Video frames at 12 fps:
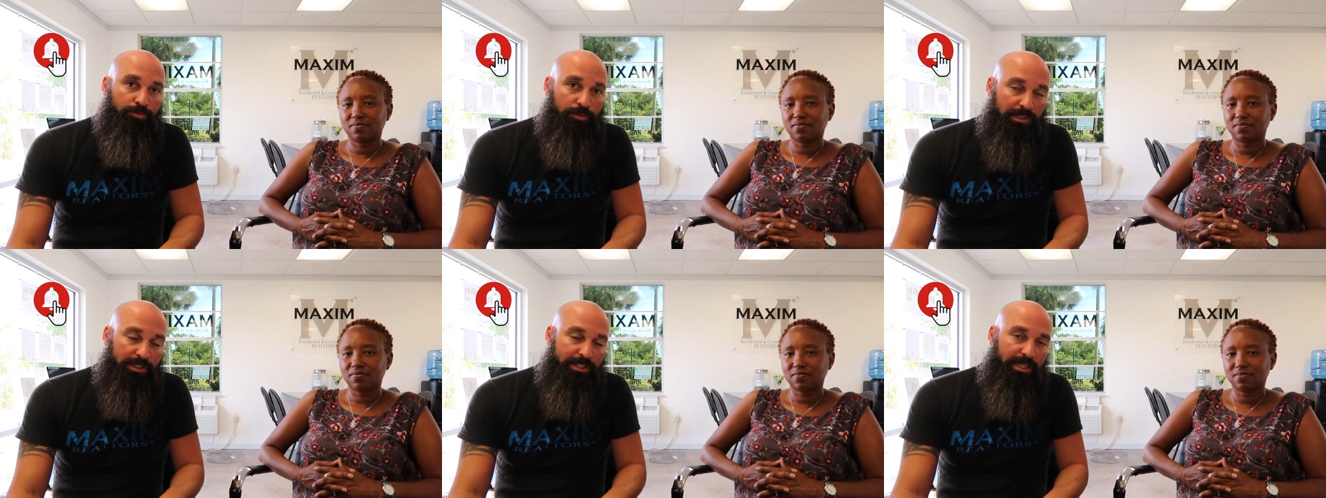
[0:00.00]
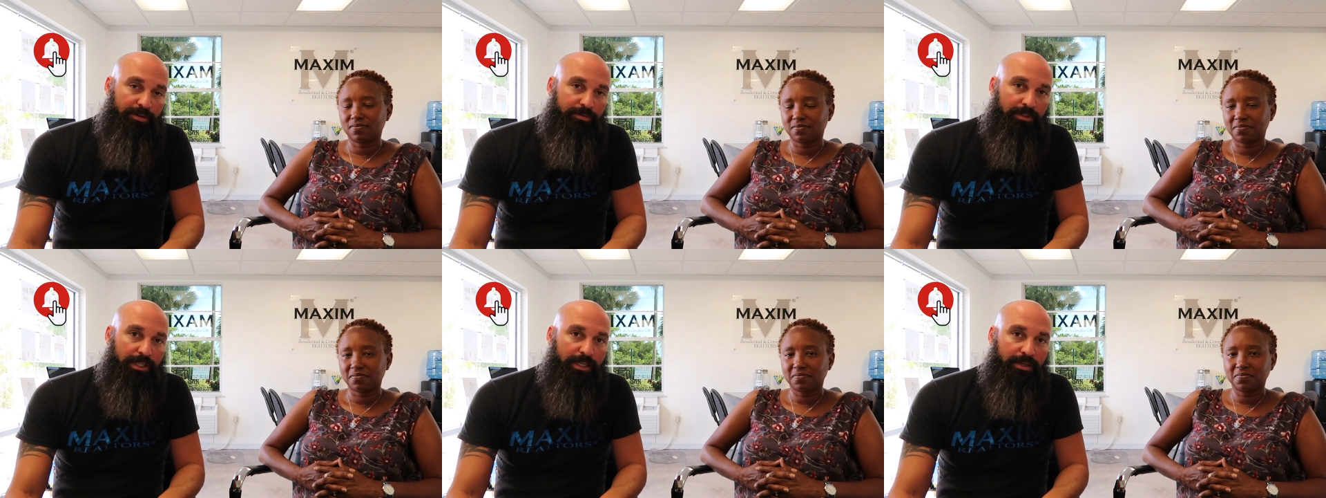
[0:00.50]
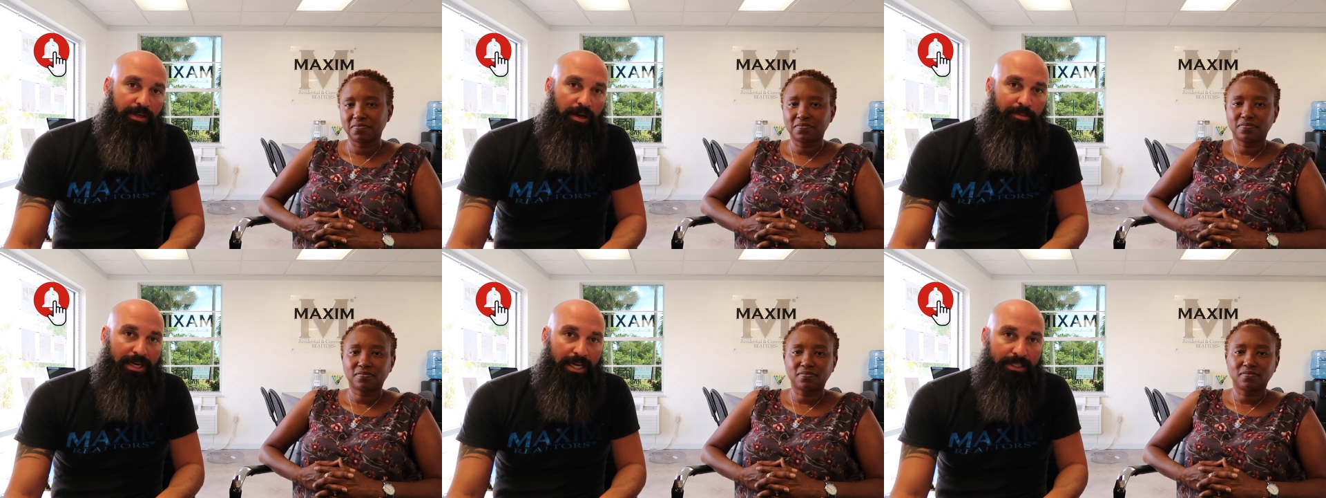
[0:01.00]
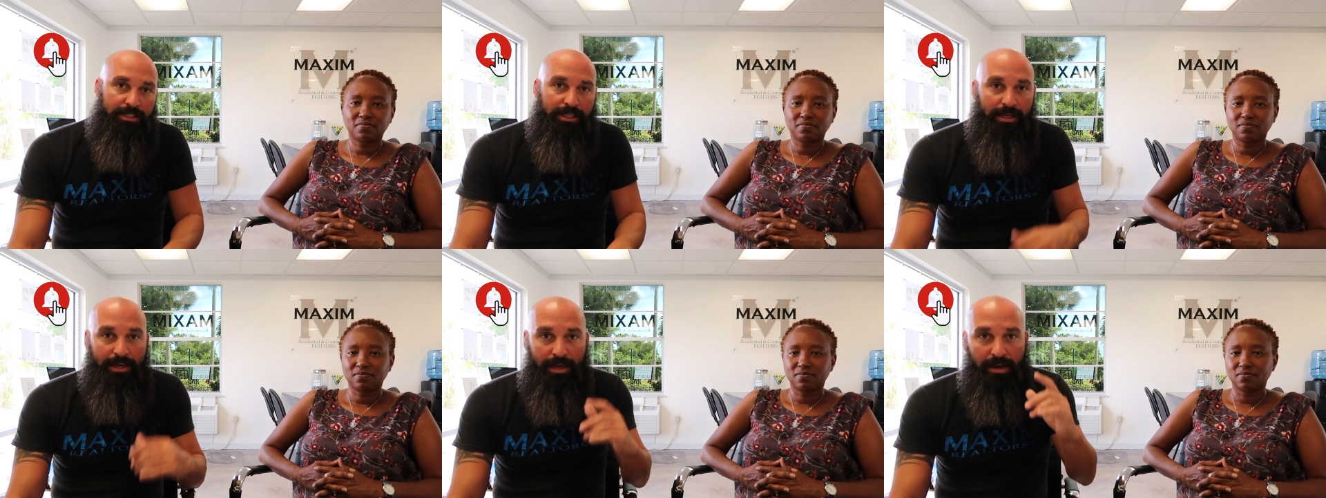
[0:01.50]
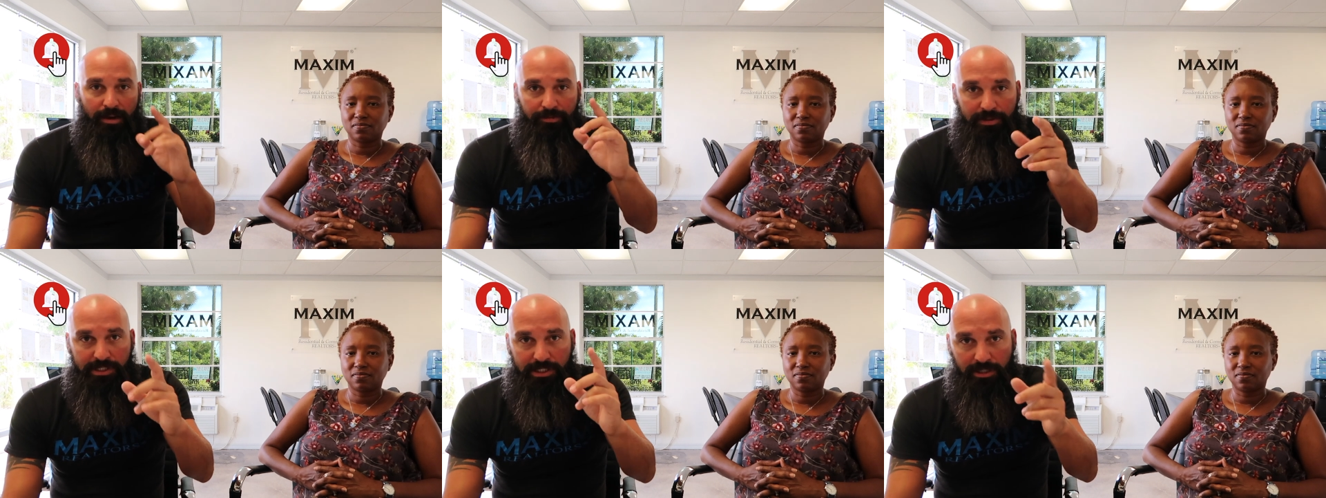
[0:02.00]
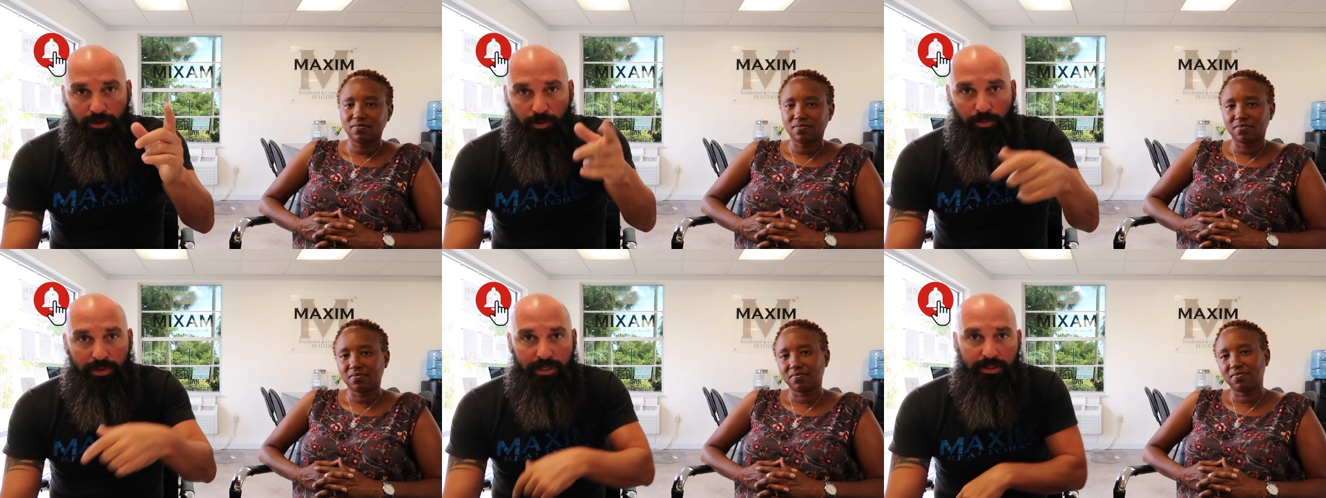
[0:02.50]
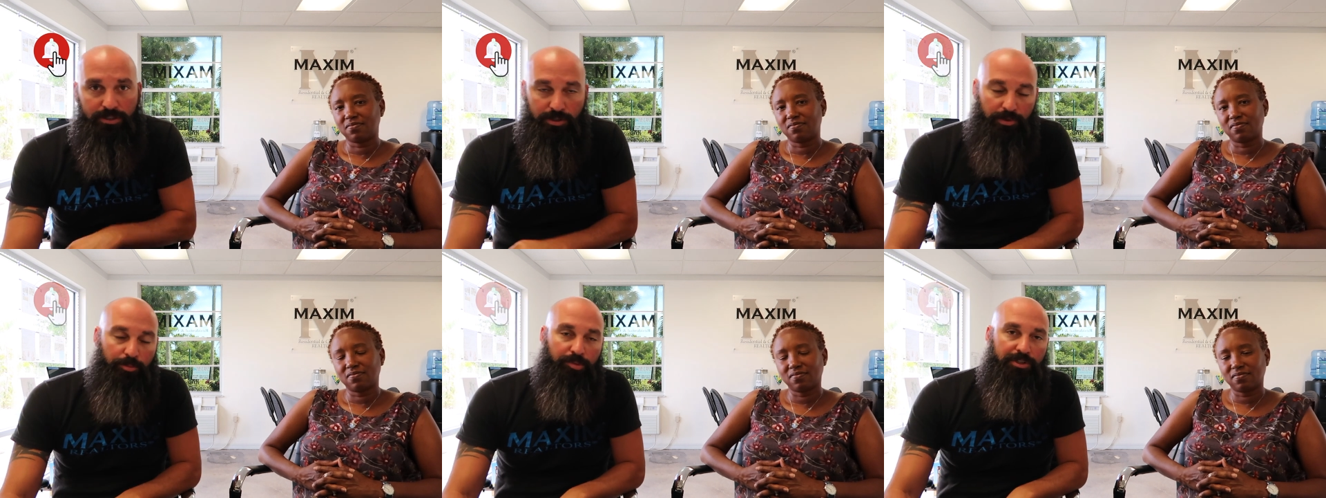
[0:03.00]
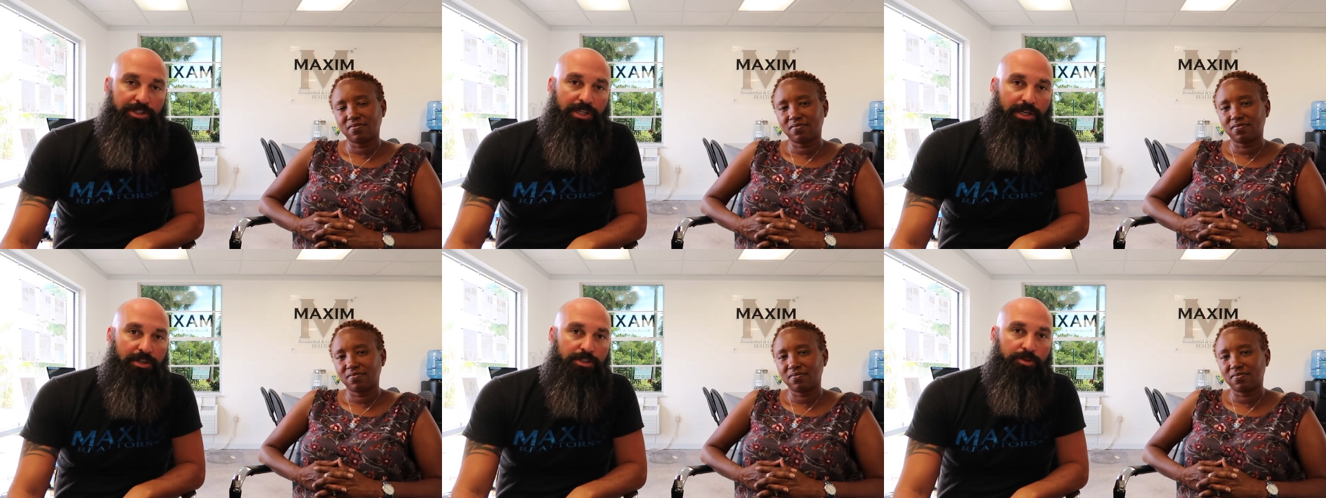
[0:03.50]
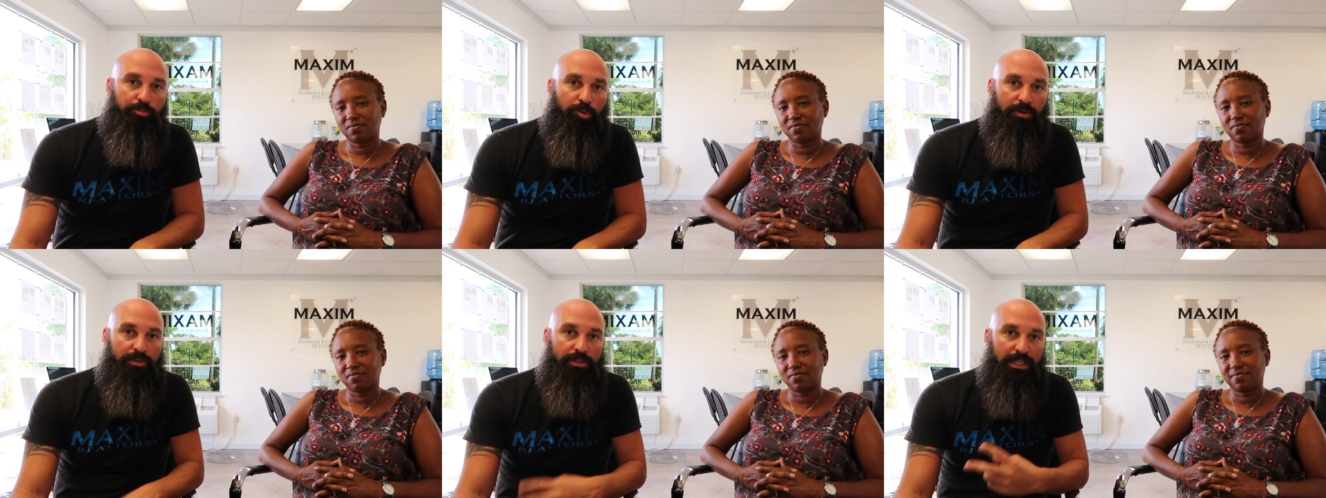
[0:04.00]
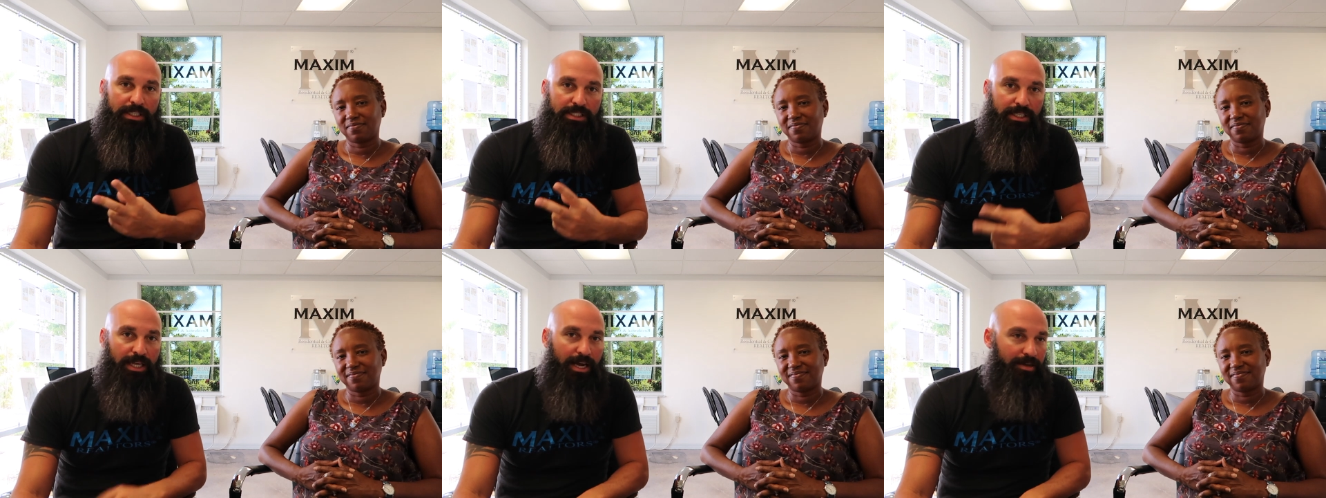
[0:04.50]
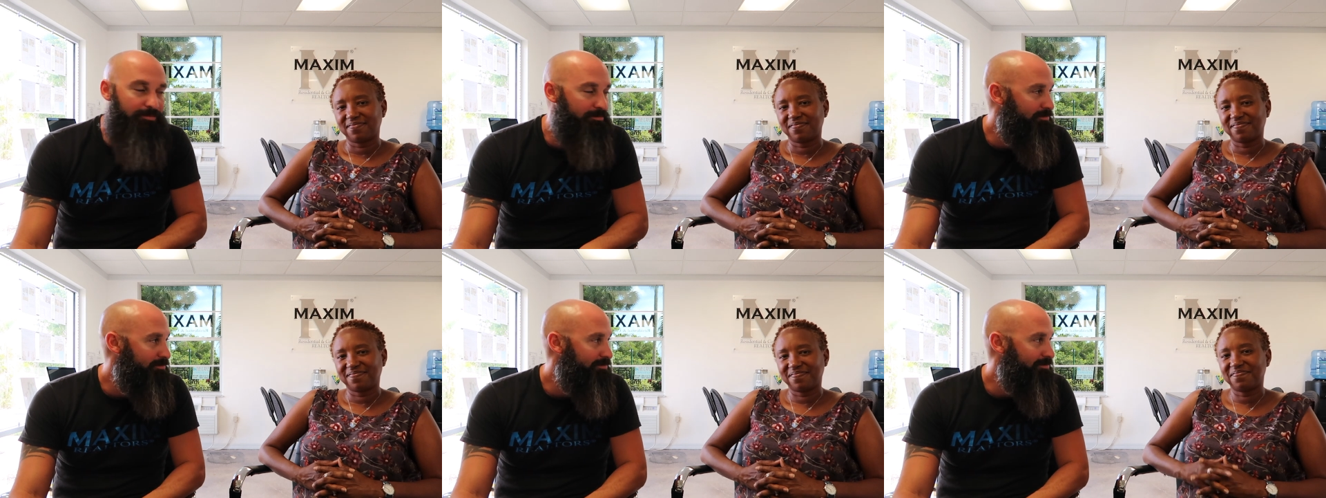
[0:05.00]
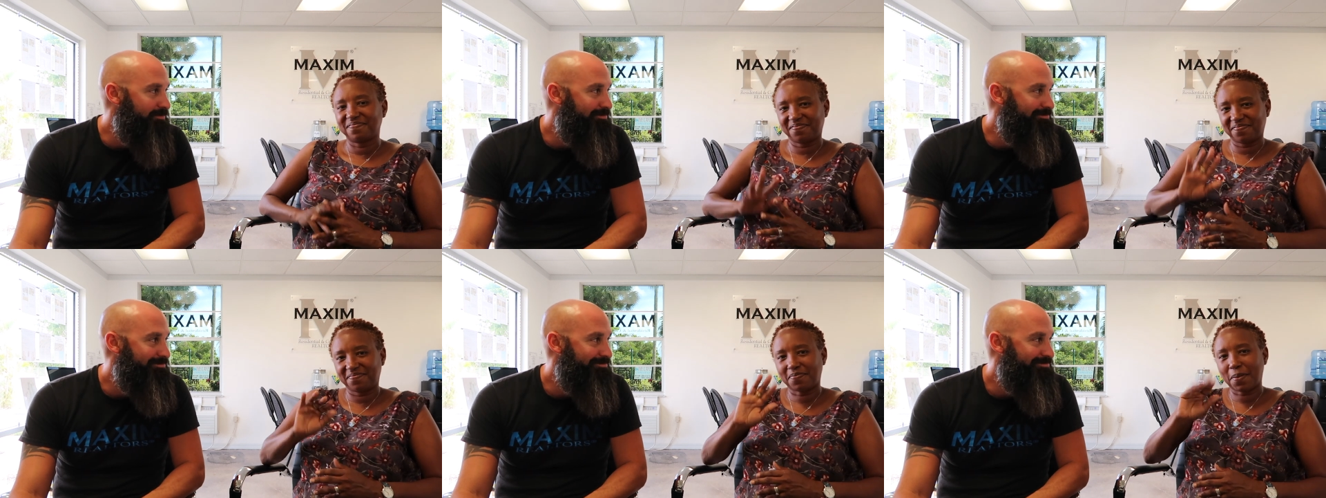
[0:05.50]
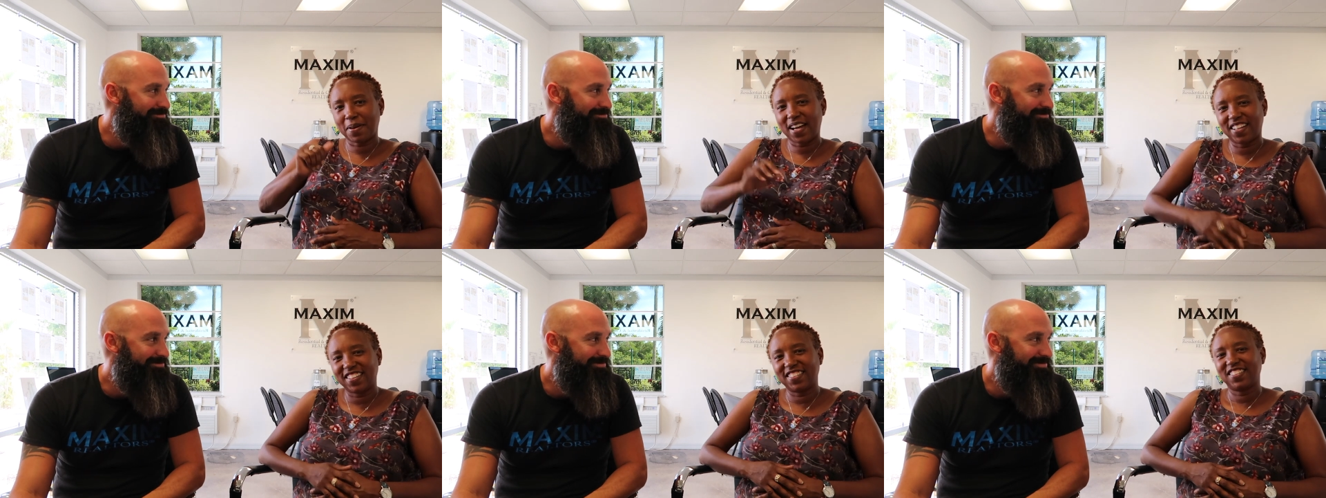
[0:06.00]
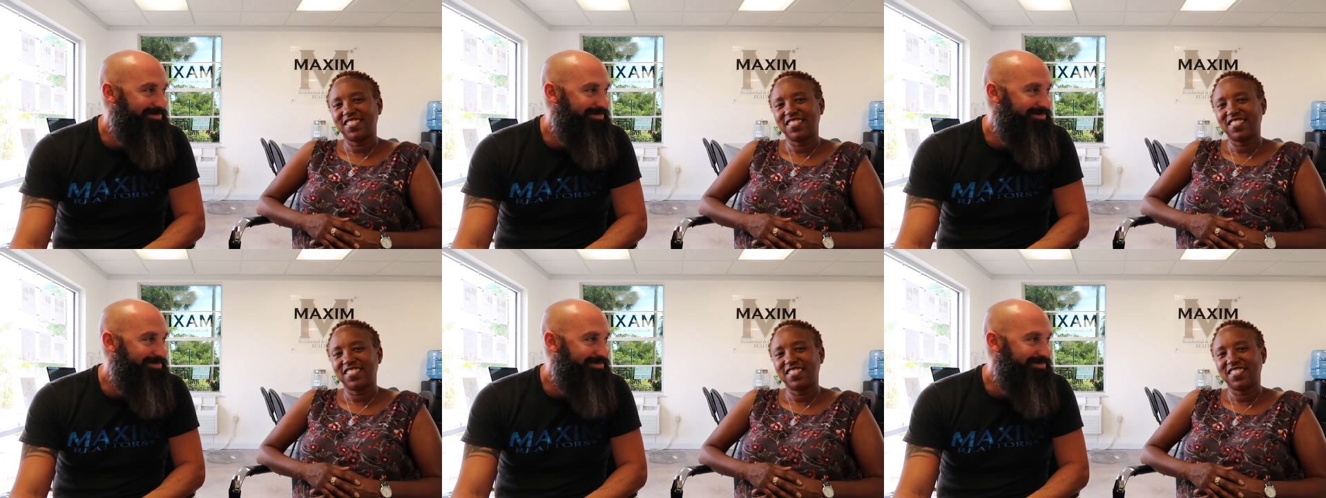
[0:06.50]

Speaker 1: real estate related, coming at you every single week. So we appreciate your support. Thanks a lot.
Speaker 2: Bye-bye.